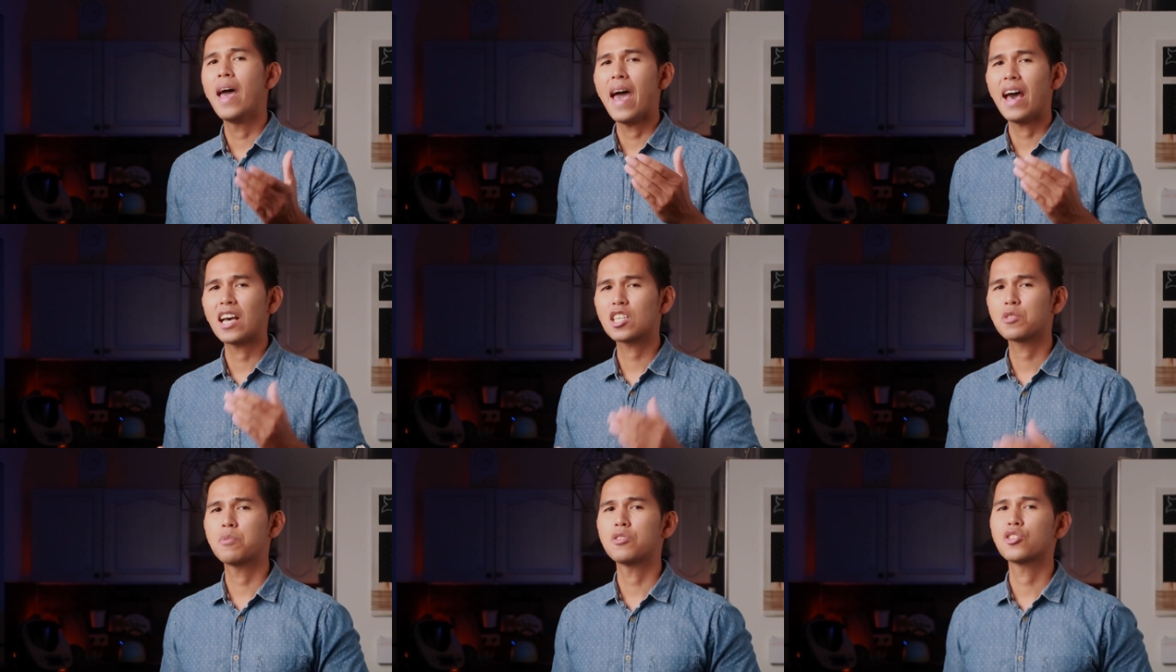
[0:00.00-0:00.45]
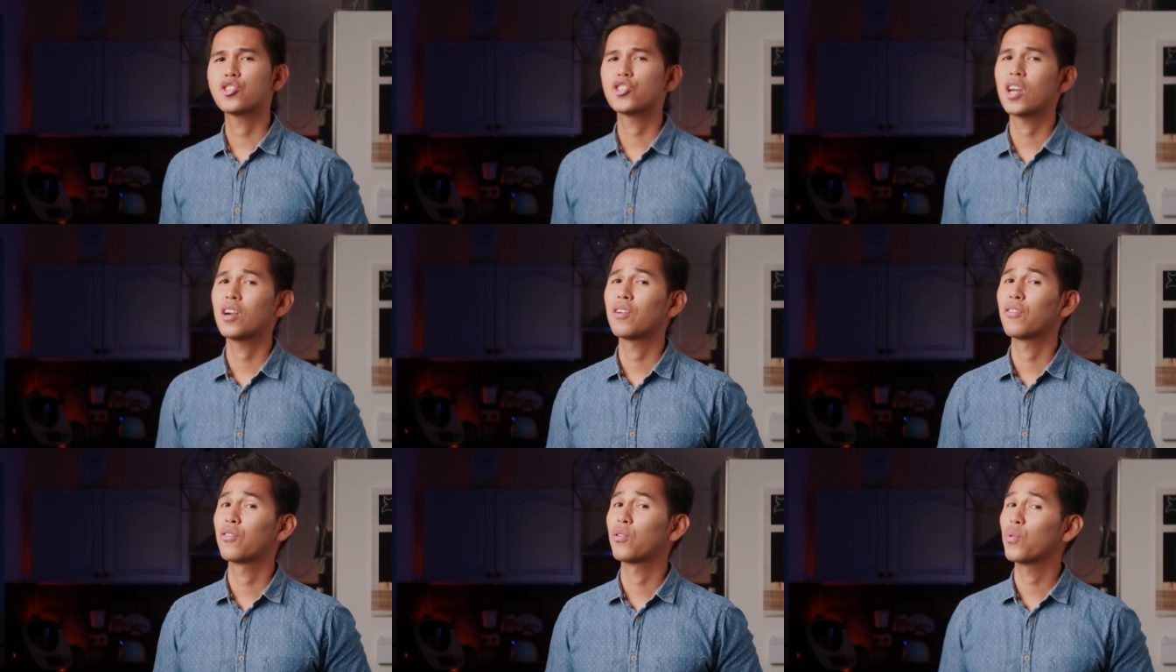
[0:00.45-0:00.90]
has been
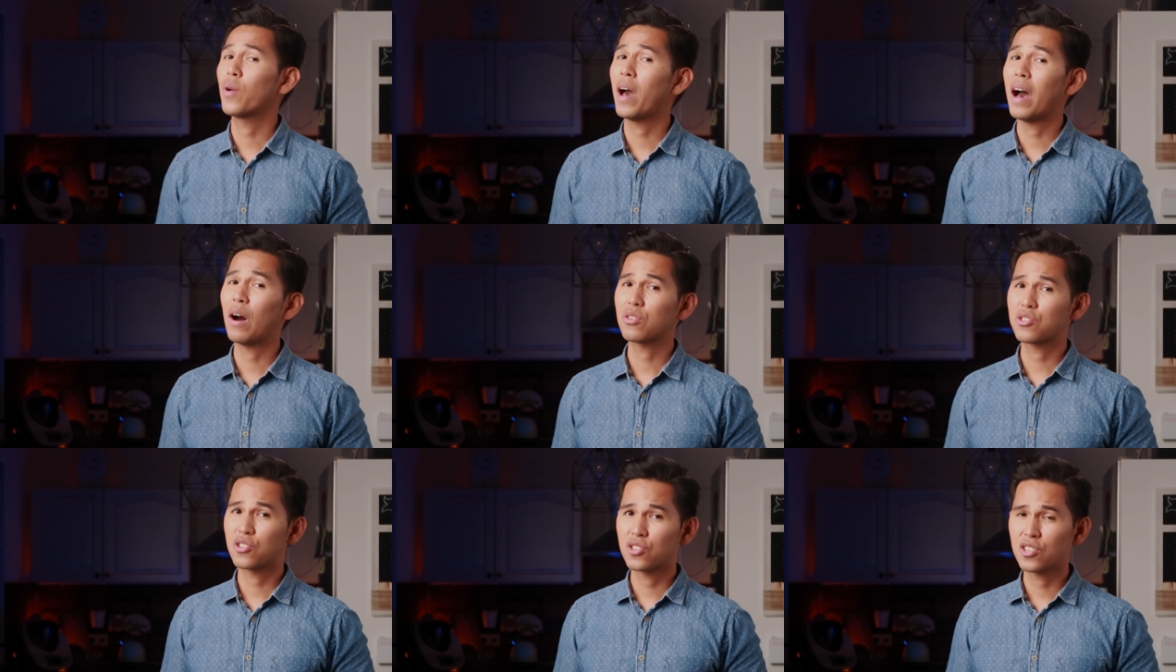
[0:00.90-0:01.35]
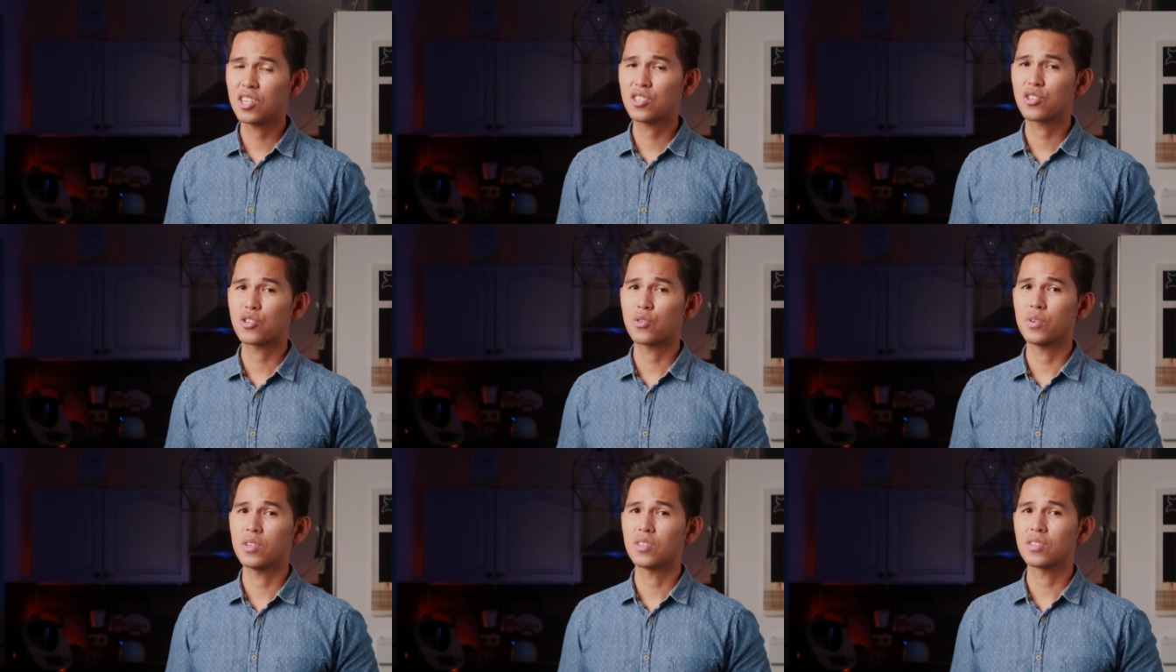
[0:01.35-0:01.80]
shared throughout
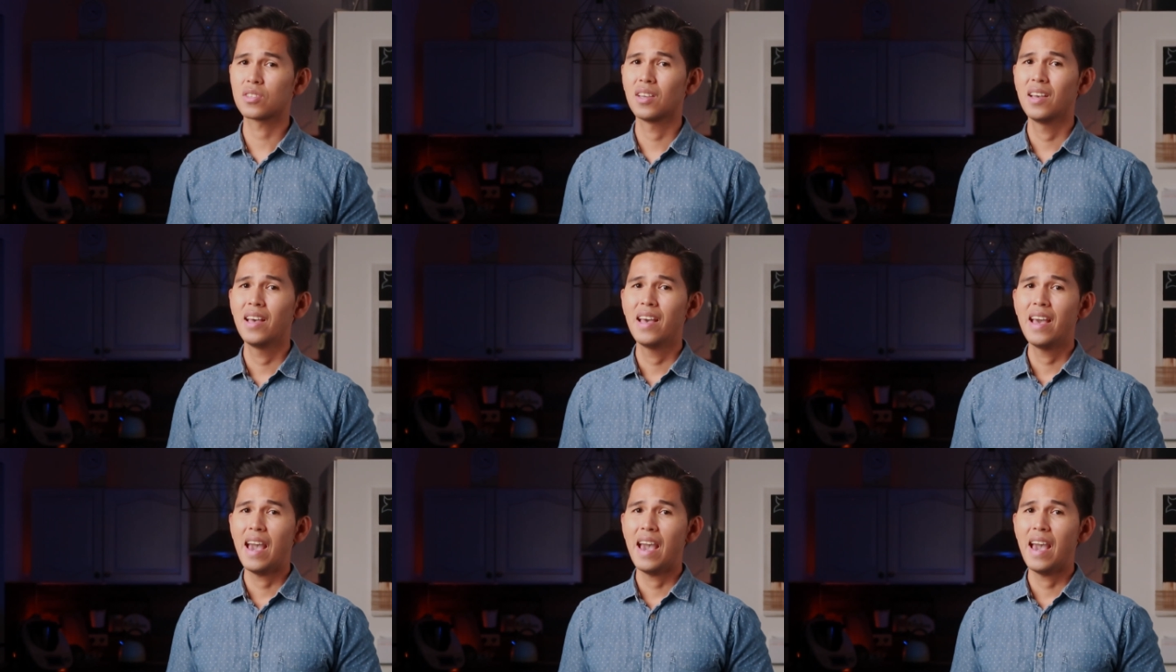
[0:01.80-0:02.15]
centuries,